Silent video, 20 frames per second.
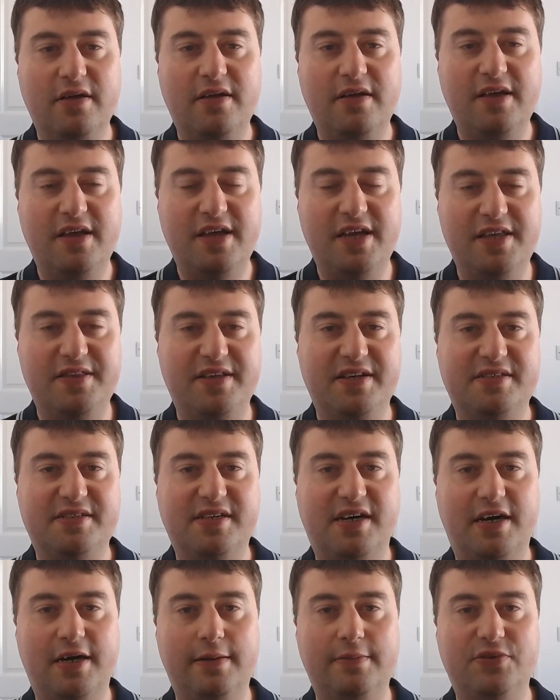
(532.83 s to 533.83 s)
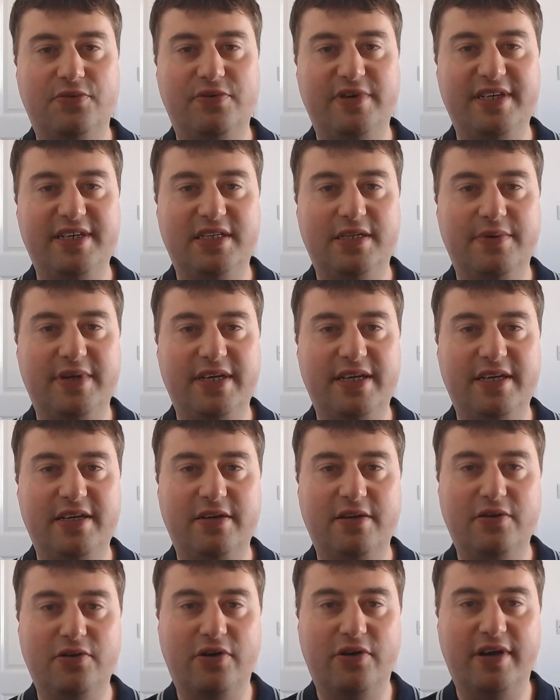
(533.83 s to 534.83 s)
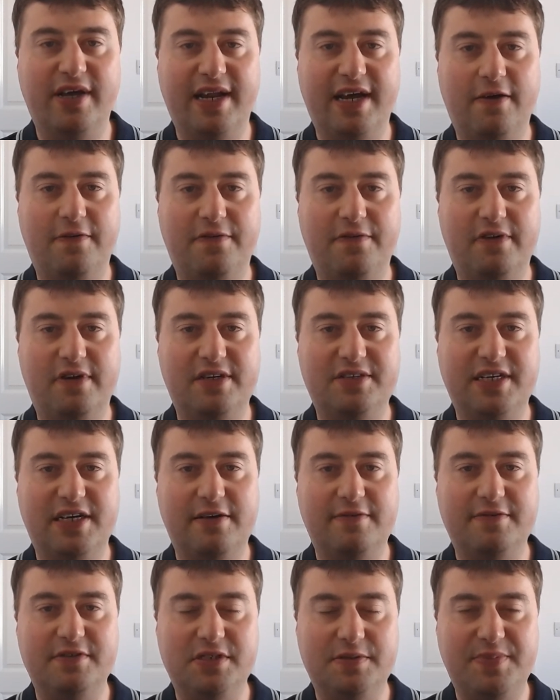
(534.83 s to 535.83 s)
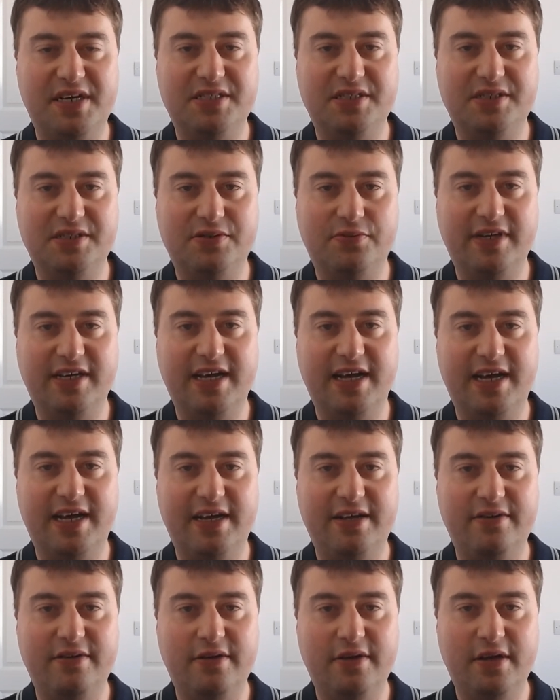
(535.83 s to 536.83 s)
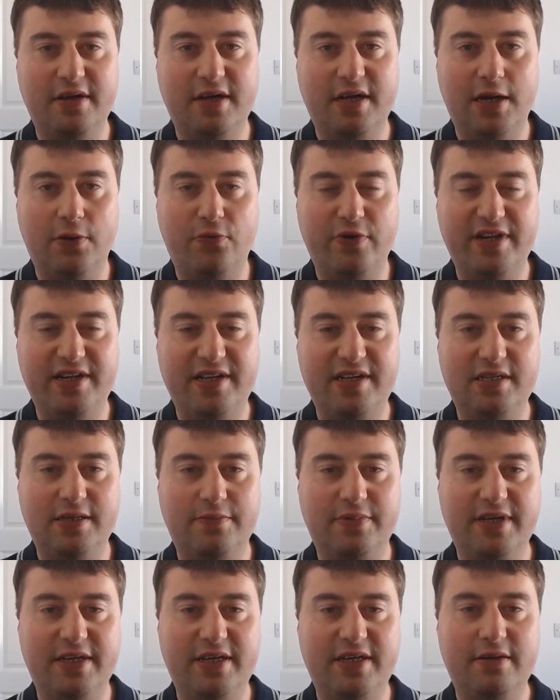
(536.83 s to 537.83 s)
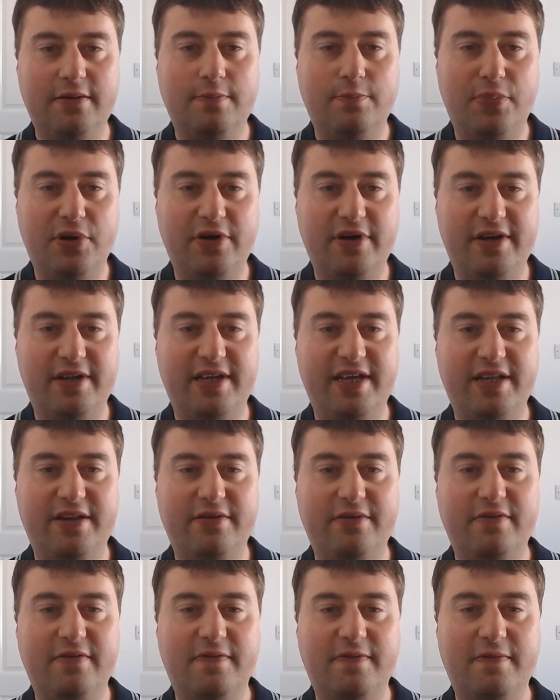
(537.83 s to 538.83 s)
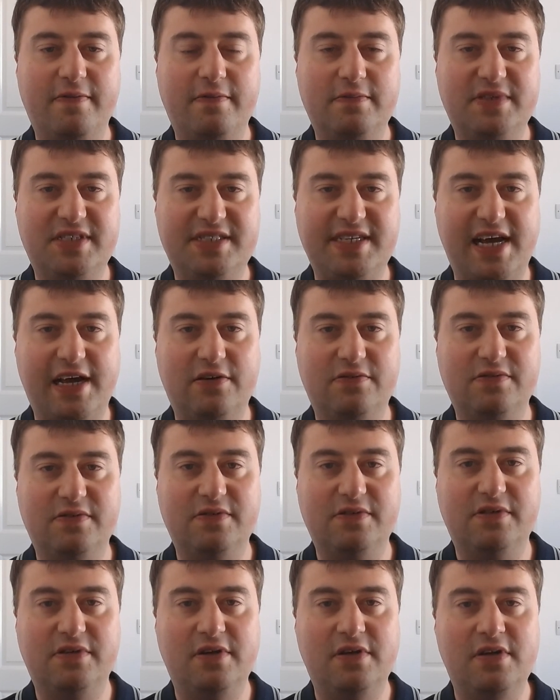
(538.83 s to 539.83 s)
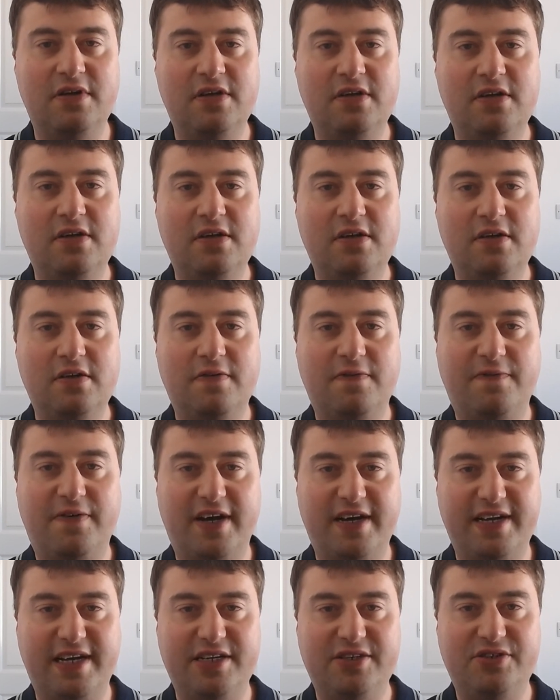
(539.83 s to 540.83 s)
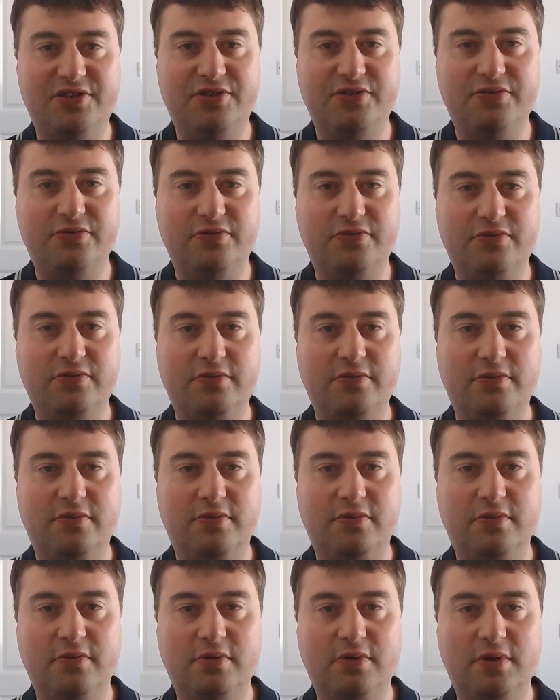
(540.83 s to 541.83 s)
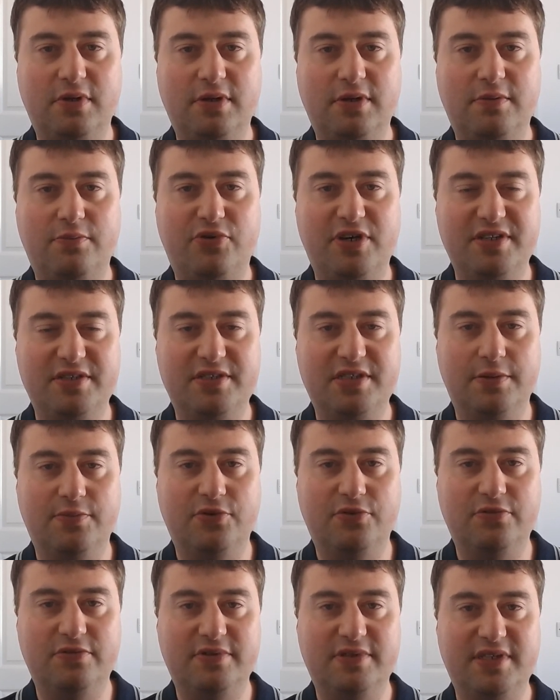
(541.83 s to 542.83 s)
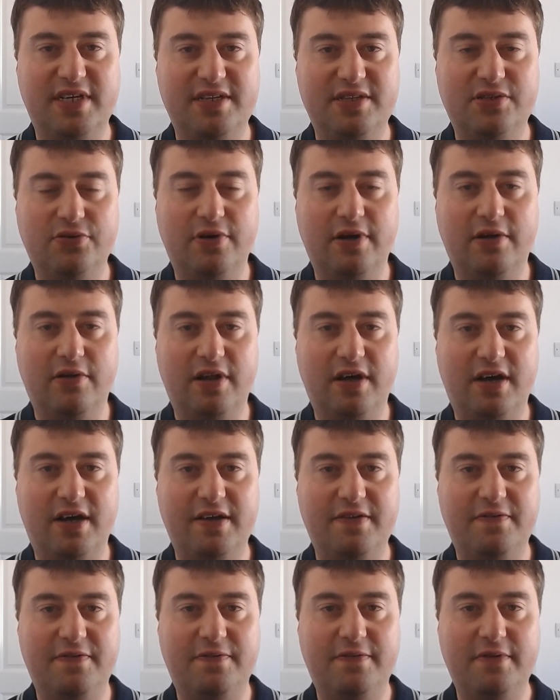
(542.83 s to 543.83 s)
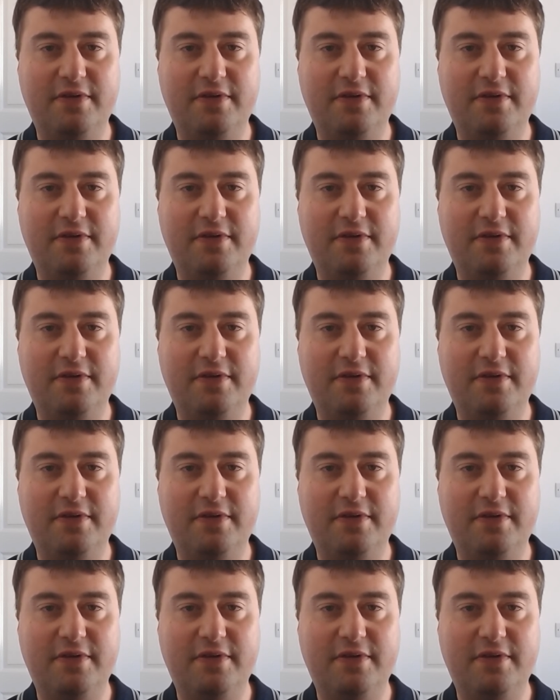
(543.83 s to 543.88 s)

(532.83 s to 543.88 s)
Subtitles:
in these times we need to be looking out for ourselves as best as we can, and we need to be putting in sound financial principles into our life